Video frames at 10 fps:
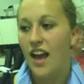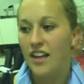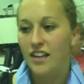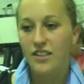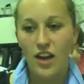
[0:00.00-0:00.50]

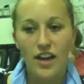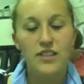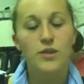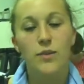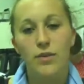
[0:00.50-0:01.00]
I thought I
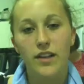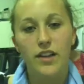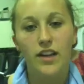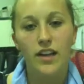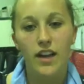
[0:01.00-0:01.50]
swam pretty
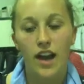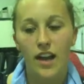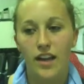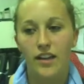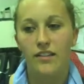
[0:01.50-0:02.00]
good.
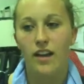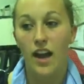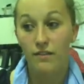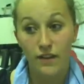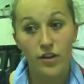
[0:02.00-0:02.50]

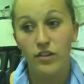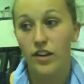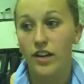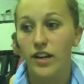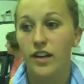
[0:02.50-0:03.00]
I felt
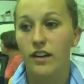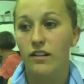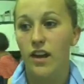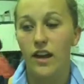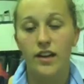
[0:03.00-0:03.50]
good.
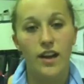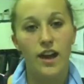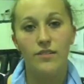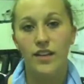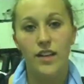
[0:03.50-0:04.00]
I didn't
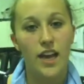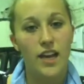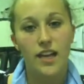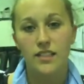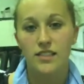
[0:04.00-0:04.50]
have any
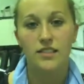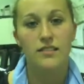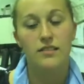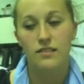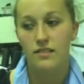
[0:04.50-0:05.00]
headaches
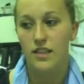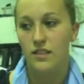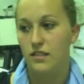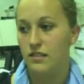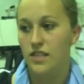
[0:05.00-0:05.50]

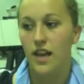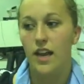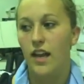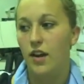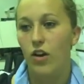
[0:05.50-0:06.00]

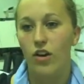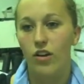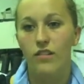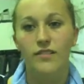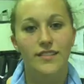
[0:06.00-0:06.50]
today at
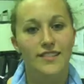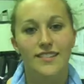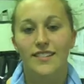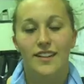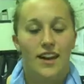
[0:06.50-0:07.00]
all.
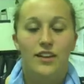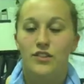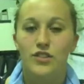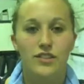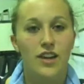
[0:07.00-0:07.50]
I
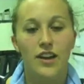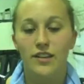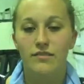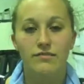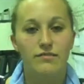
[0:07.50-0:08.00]
just thought I
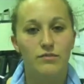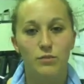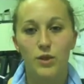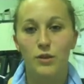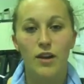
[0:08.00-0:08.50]

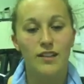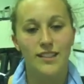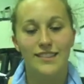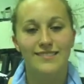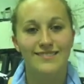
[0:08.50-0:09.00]
really rocked it.